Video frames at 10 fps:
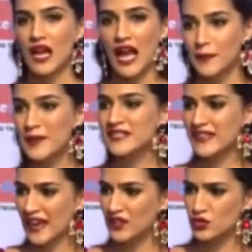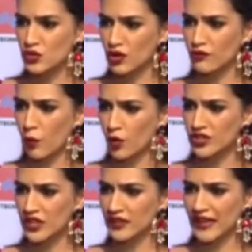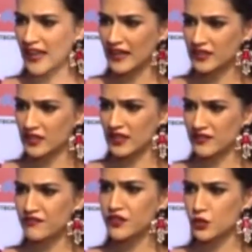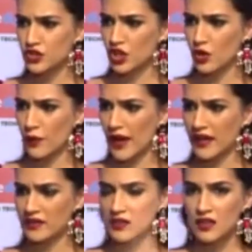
I'll be scared to sort of portray a character in future where